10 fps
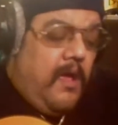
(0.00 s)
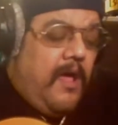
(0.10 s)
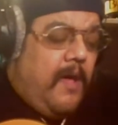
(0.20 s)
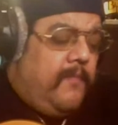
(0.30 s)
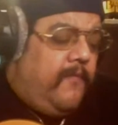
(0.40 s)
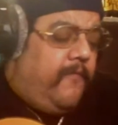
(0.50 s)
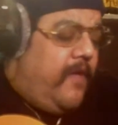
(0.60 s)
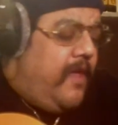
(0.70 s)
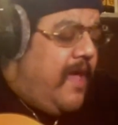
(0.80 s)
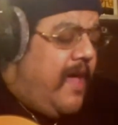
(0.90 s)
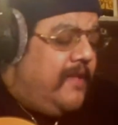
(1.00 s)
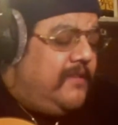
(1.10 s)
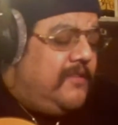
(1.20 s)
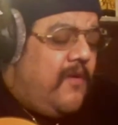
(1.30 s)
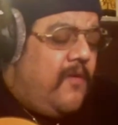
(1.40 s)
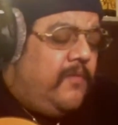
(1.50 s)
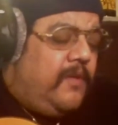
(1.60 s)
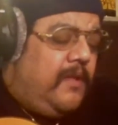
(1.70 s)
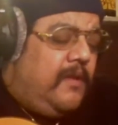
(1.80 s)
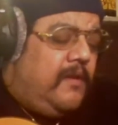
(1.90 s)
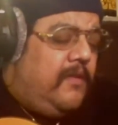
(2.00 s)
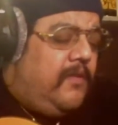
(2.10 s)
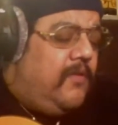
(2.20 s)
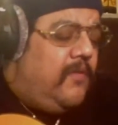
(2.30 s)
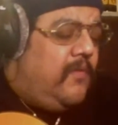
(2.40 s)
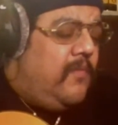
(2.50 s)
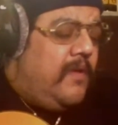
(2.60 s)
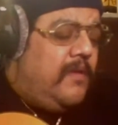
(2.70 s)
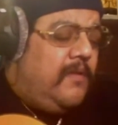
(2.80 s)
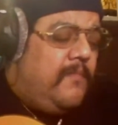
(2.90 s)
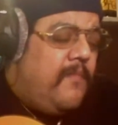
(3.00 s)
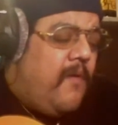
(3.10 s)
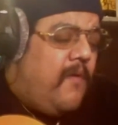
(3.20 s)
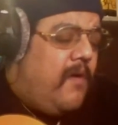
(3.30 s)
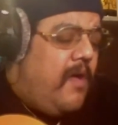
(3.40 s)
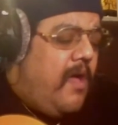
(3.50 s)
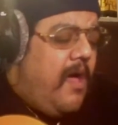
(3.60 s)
I'm afraid I don't hear you anymore.